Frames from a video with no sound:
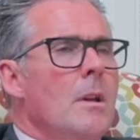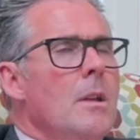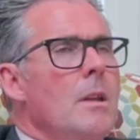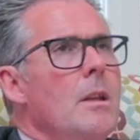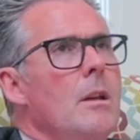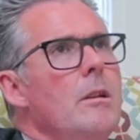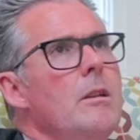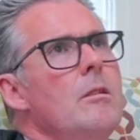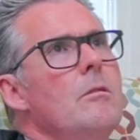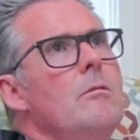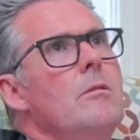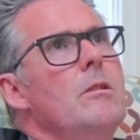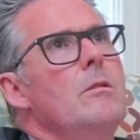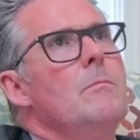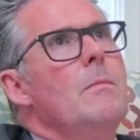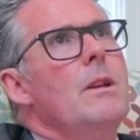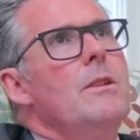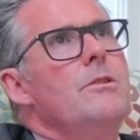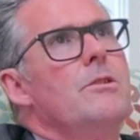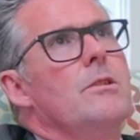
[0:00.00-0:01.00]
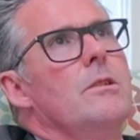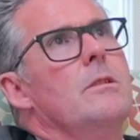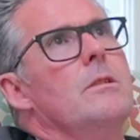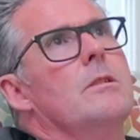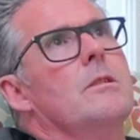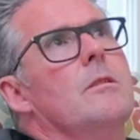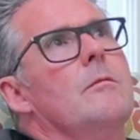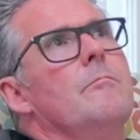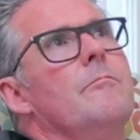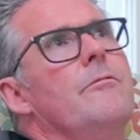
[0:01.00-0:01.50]
Now, you mentioned
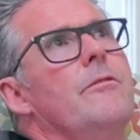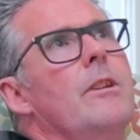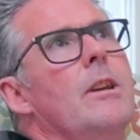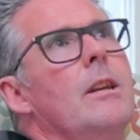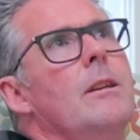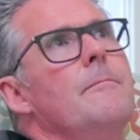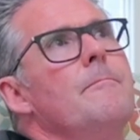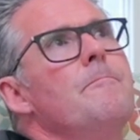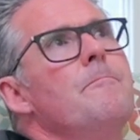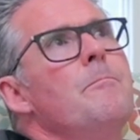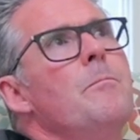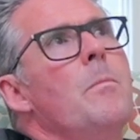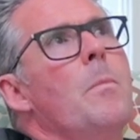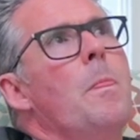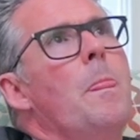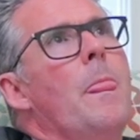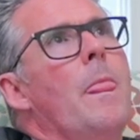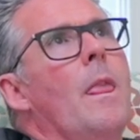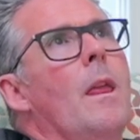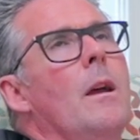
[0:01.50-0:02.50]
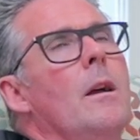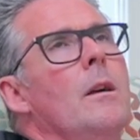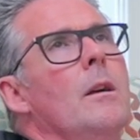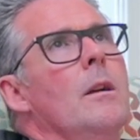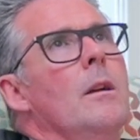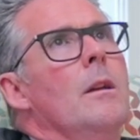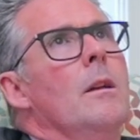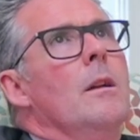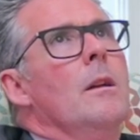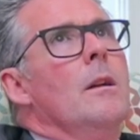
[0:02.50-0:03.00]
something
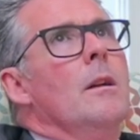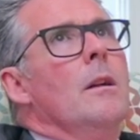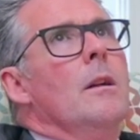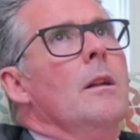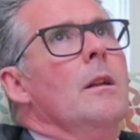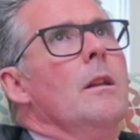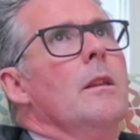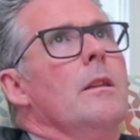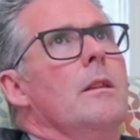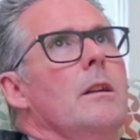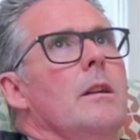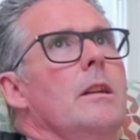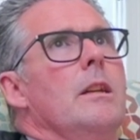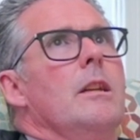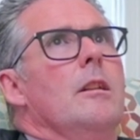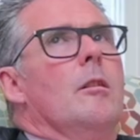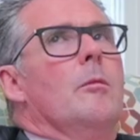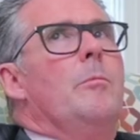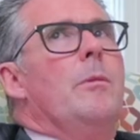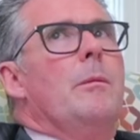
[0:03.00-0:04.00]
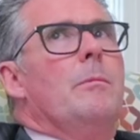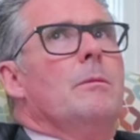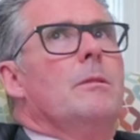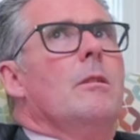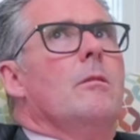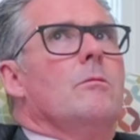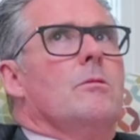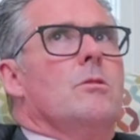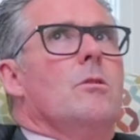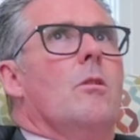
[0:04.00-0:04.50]
that, people
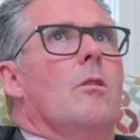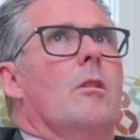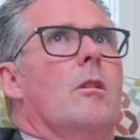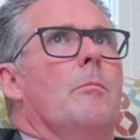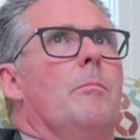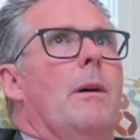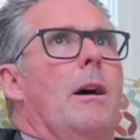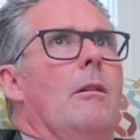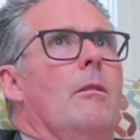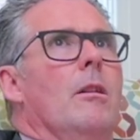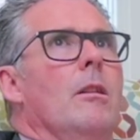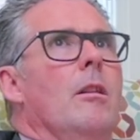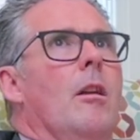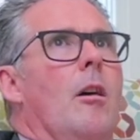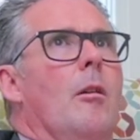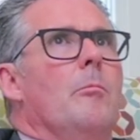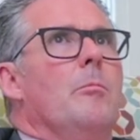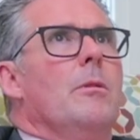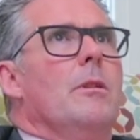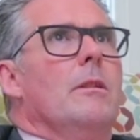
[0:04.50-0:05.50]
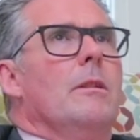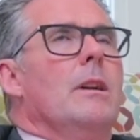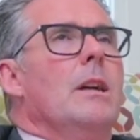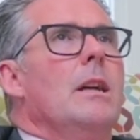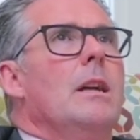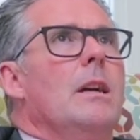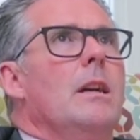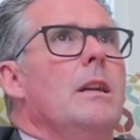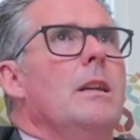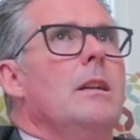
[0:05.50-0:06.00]
don't talk about a lot, but
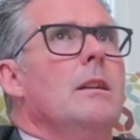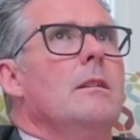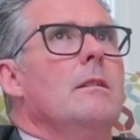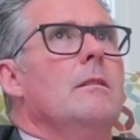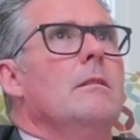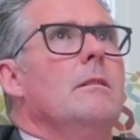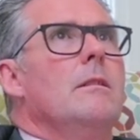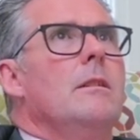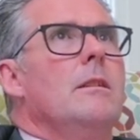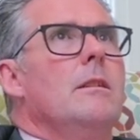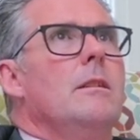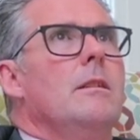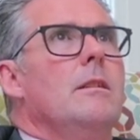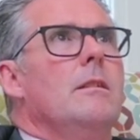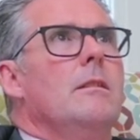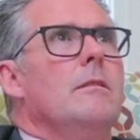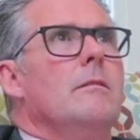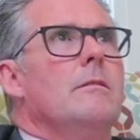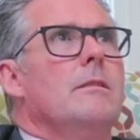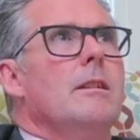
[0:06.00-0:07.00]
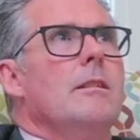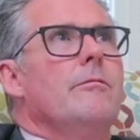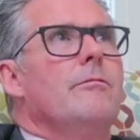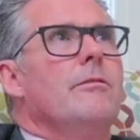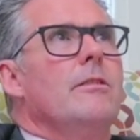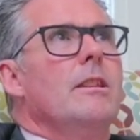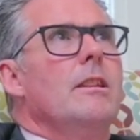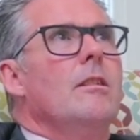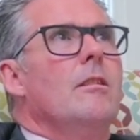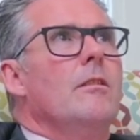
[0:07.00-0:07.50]
you're
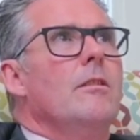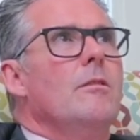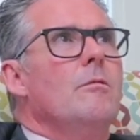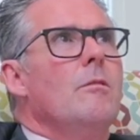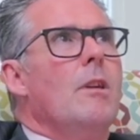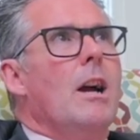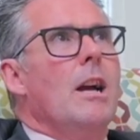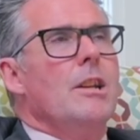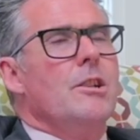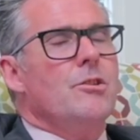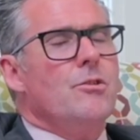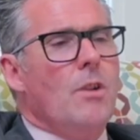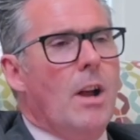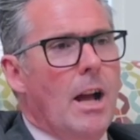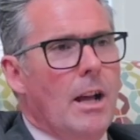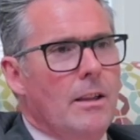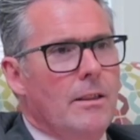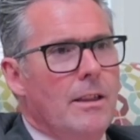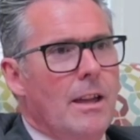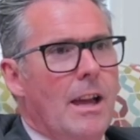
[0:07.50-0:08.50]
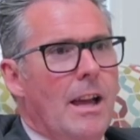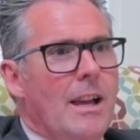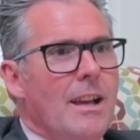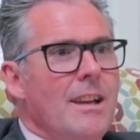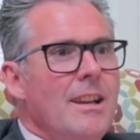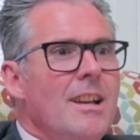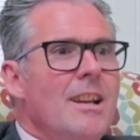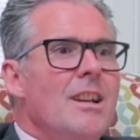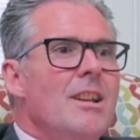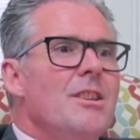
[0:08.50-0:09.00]
definitely on the right track there.
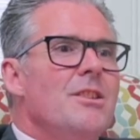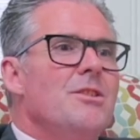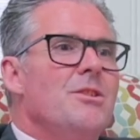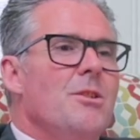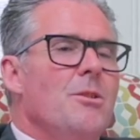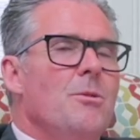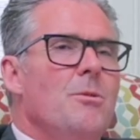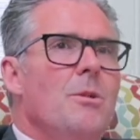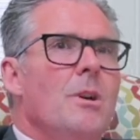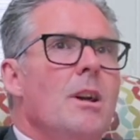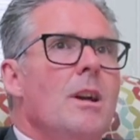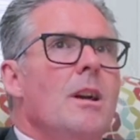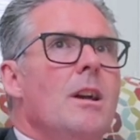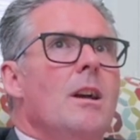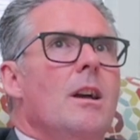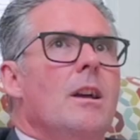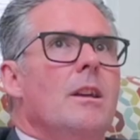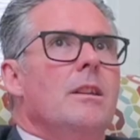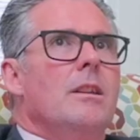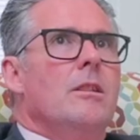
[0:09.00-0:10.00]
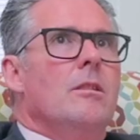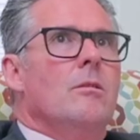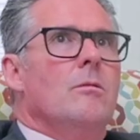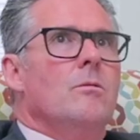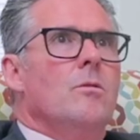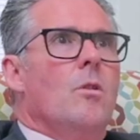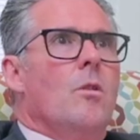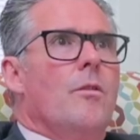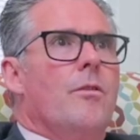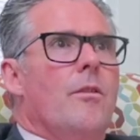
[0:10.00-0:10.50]
So,
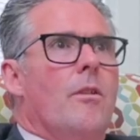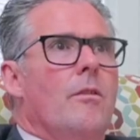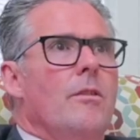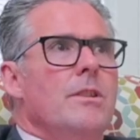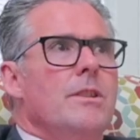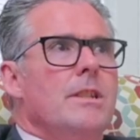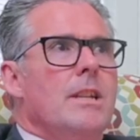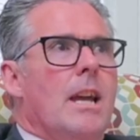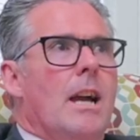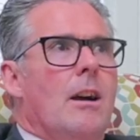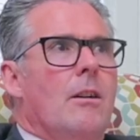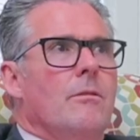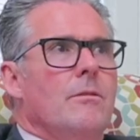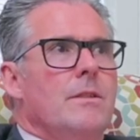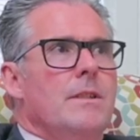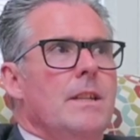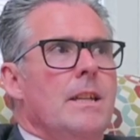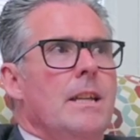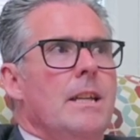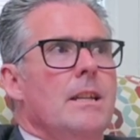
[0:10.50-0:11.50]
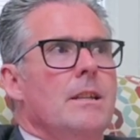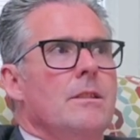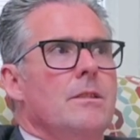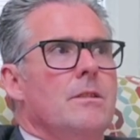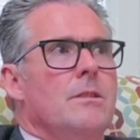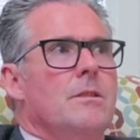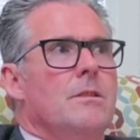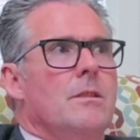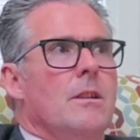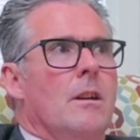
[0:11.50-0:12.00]
North Orange County has
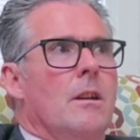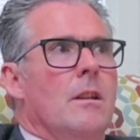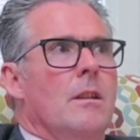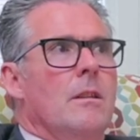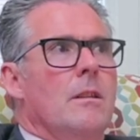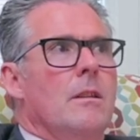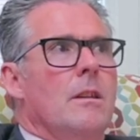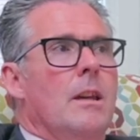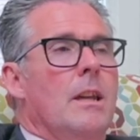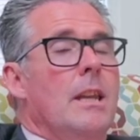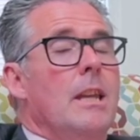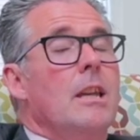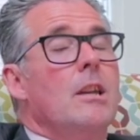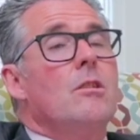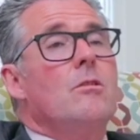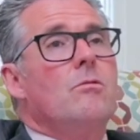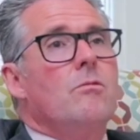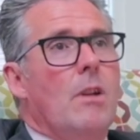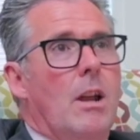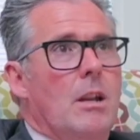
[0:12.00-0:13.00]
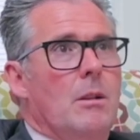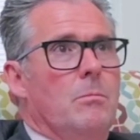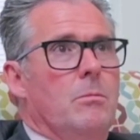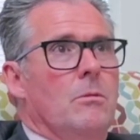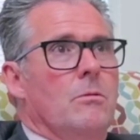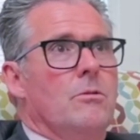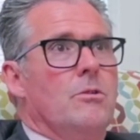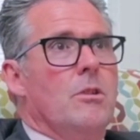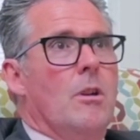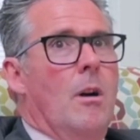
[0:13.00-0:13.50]
done an
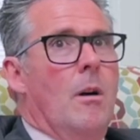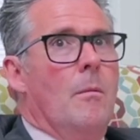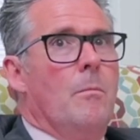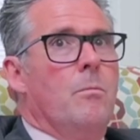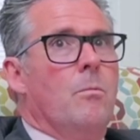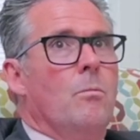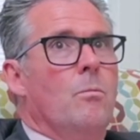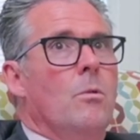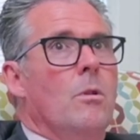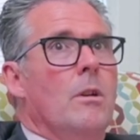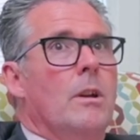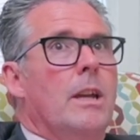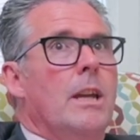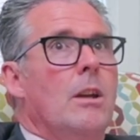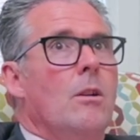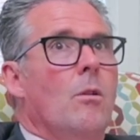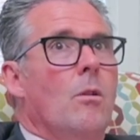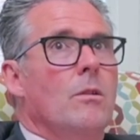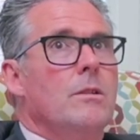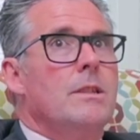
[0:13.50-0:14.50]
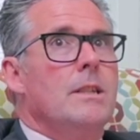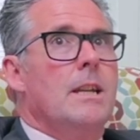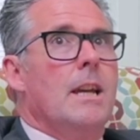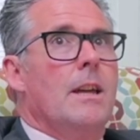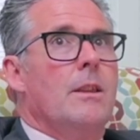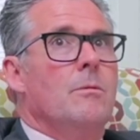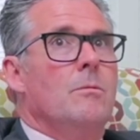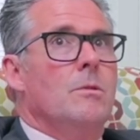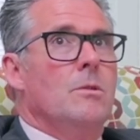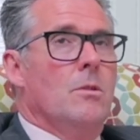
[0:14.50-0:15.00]
incredible job working all
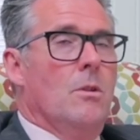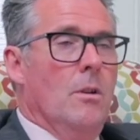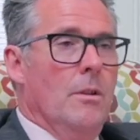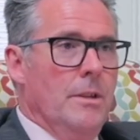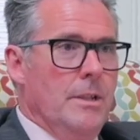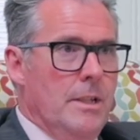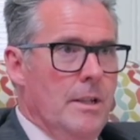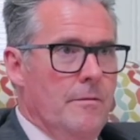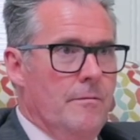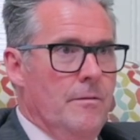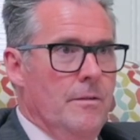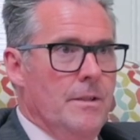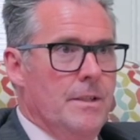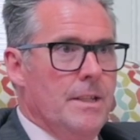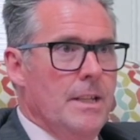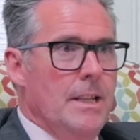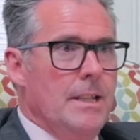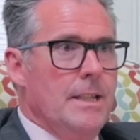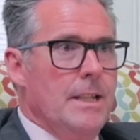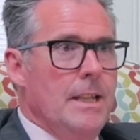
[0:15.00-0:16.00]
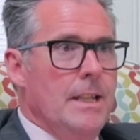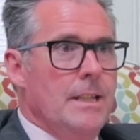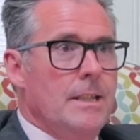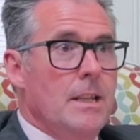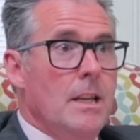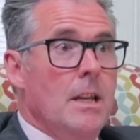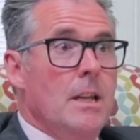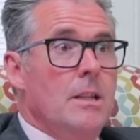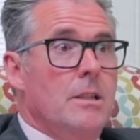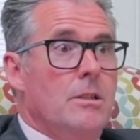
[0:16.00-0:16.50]
together with all the different cities
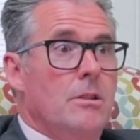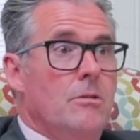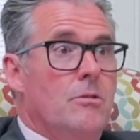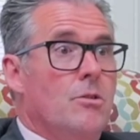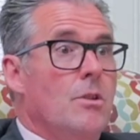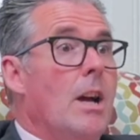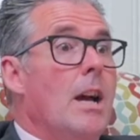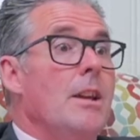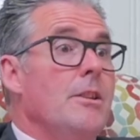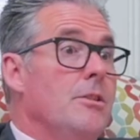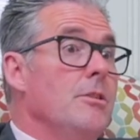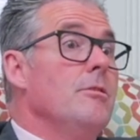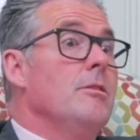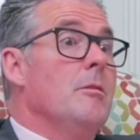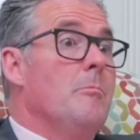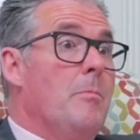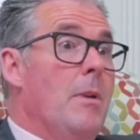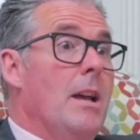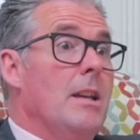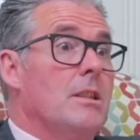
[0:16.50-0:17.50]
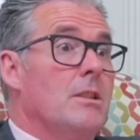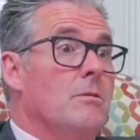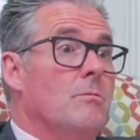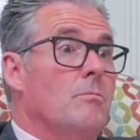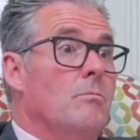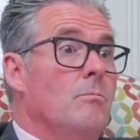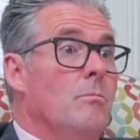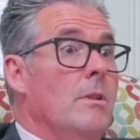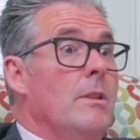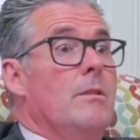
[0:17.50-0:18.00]
to try and do the best
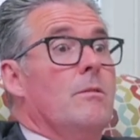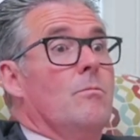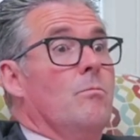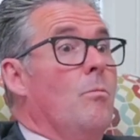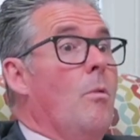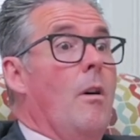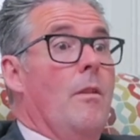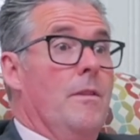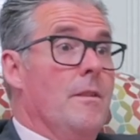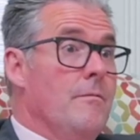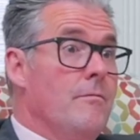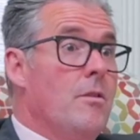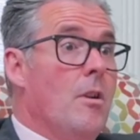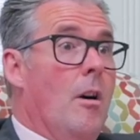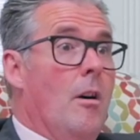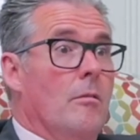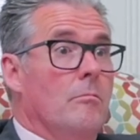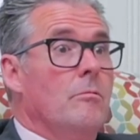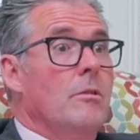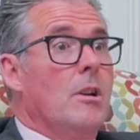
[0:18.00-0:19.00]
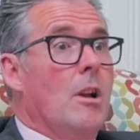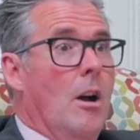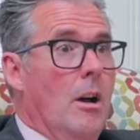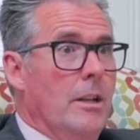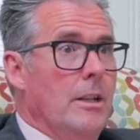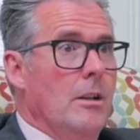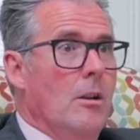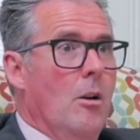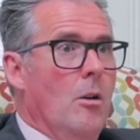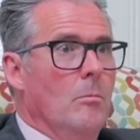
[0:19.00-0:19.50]
with what they've got
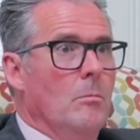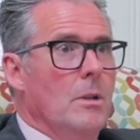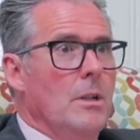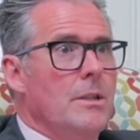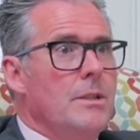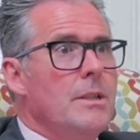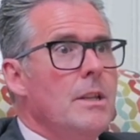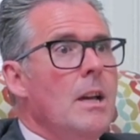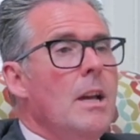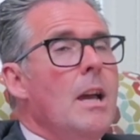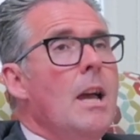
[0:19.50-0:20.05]
regarding homeless.